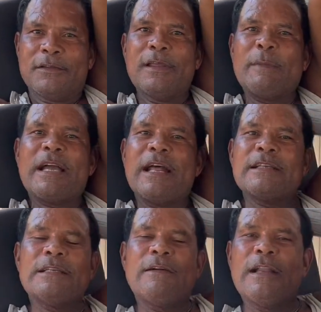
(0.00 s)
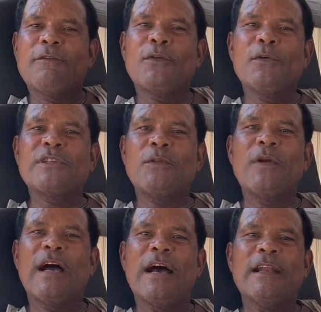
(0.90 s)
So because they say they want to live closer to
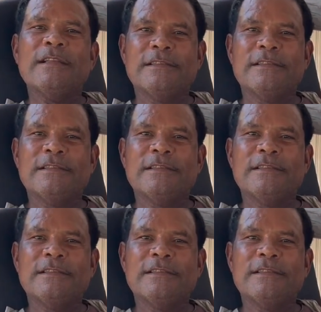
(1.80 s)
God.